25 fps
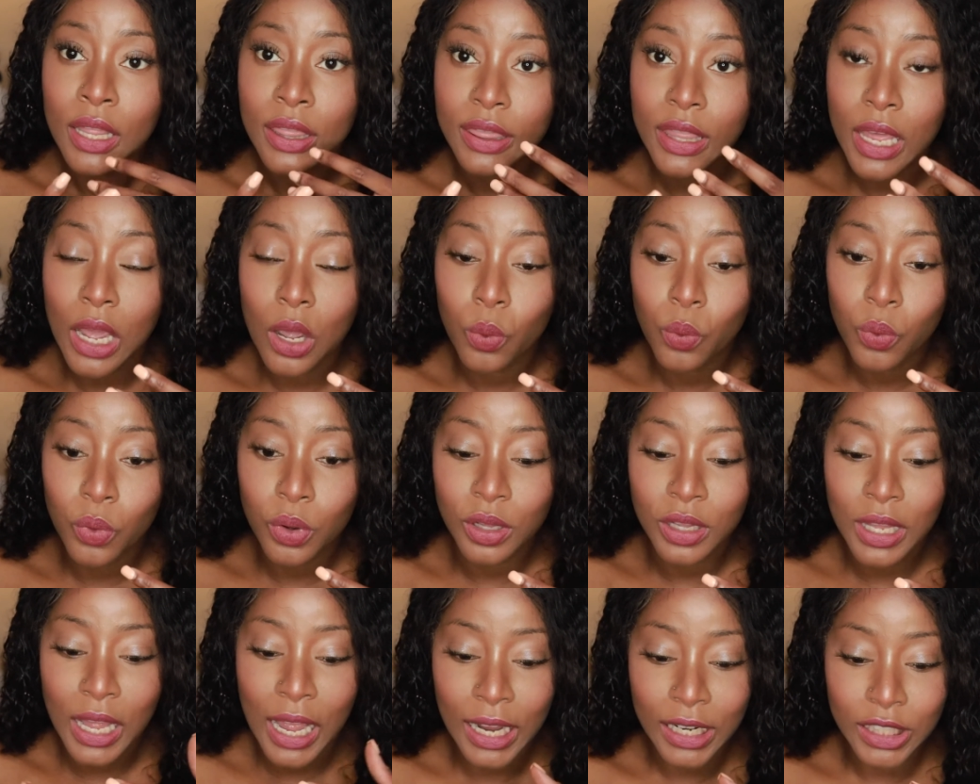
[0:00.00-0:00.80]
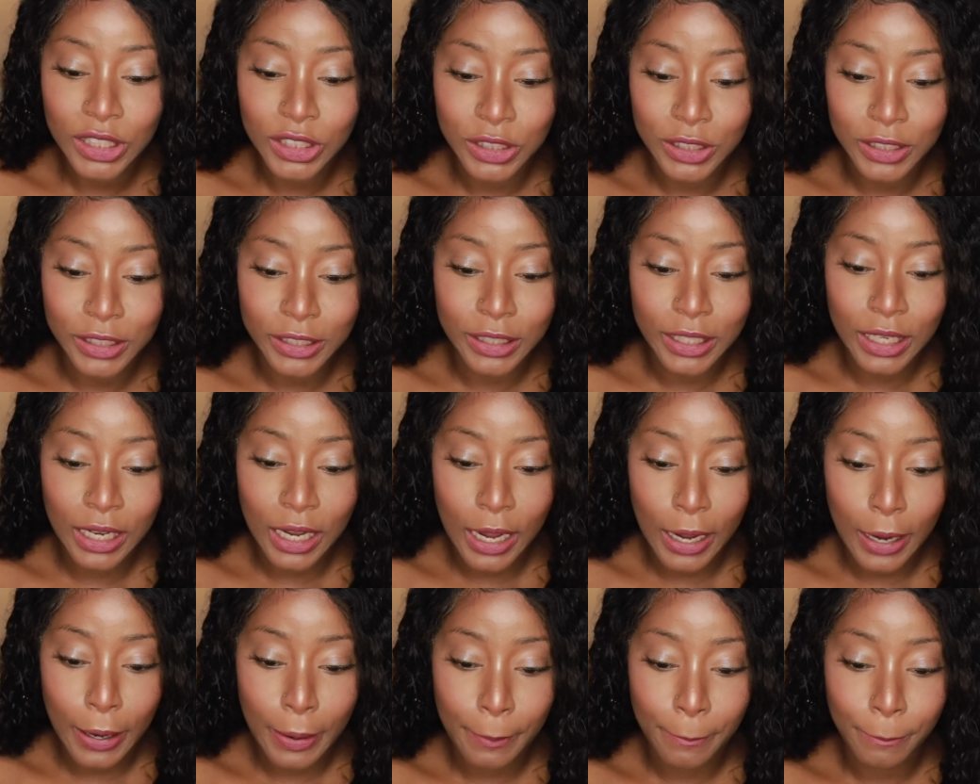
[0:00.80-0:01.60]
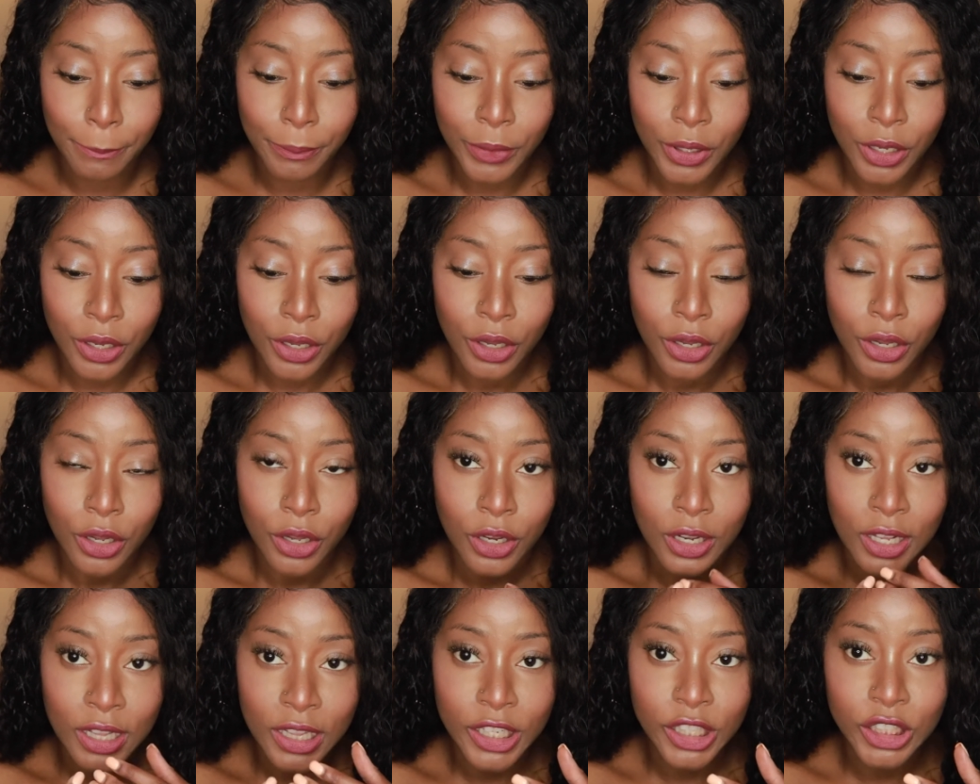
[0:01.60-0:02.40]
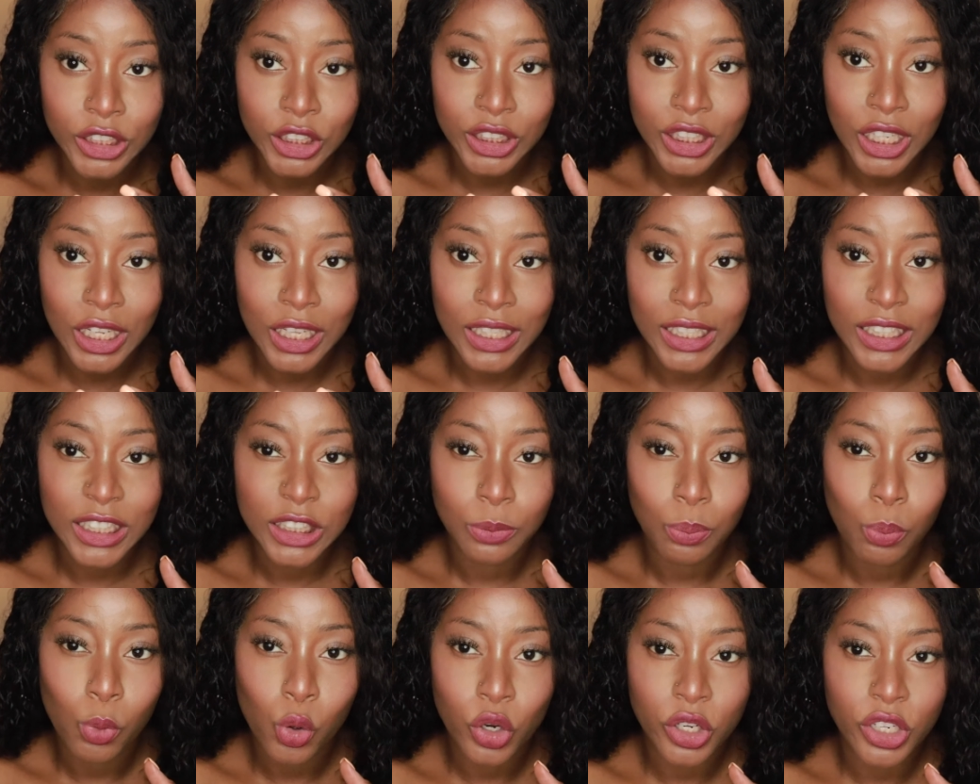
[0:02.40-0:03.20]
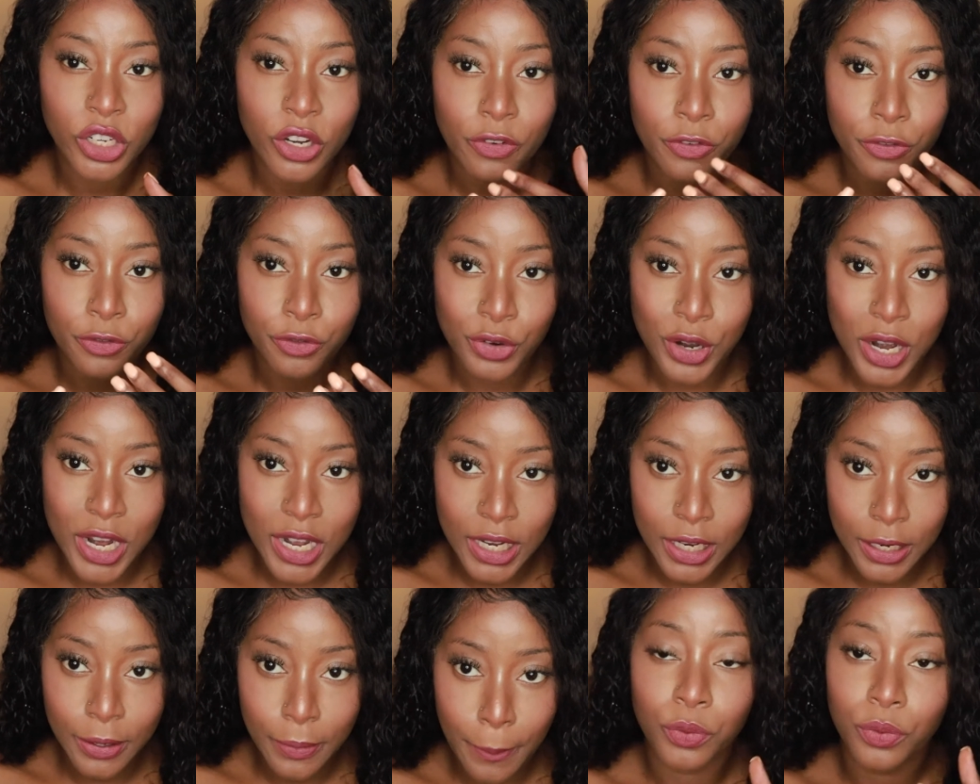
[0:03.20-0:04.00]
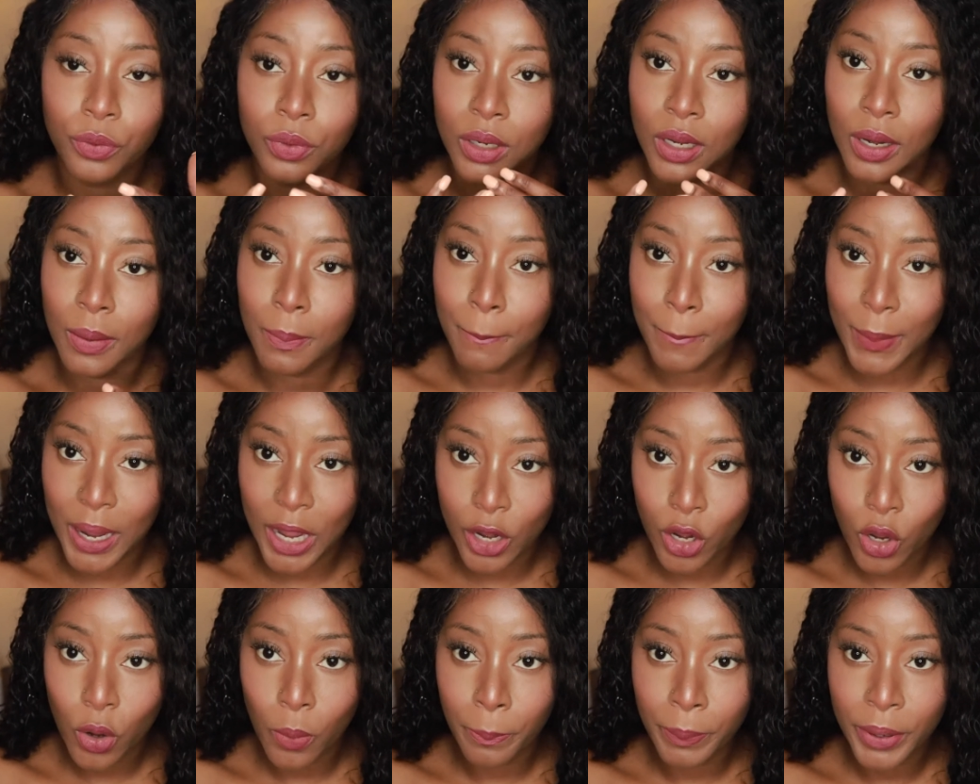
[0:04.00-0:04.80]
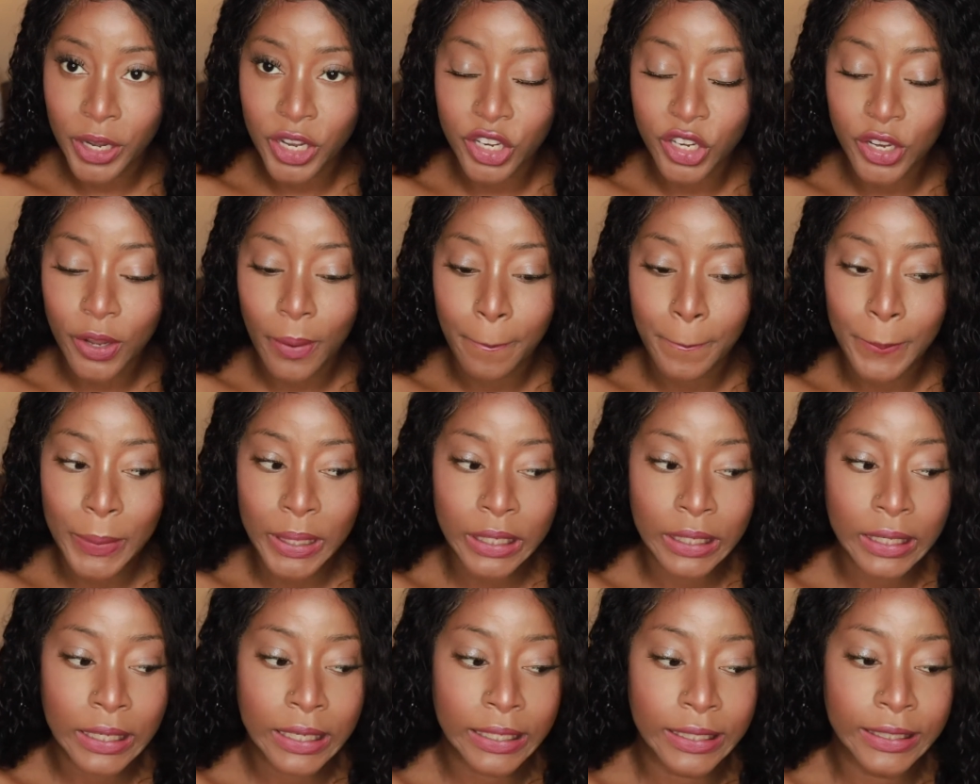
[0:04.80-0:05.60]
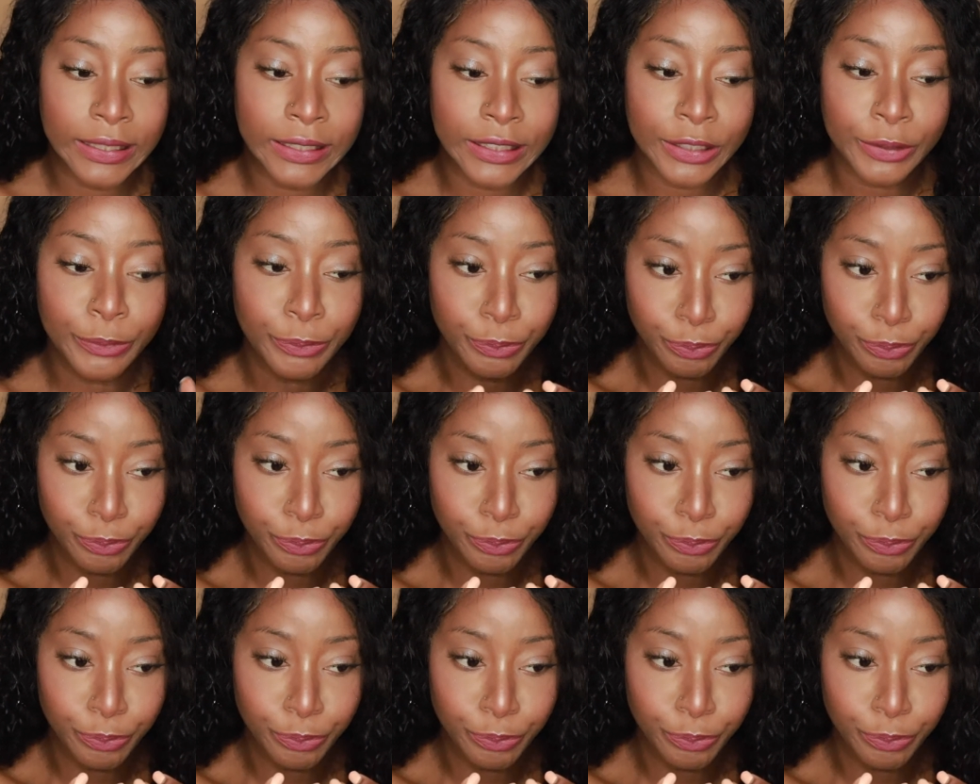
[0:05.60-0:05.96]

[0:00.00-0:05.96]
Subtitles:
That will actually clear gel is more your friend in my opinion, because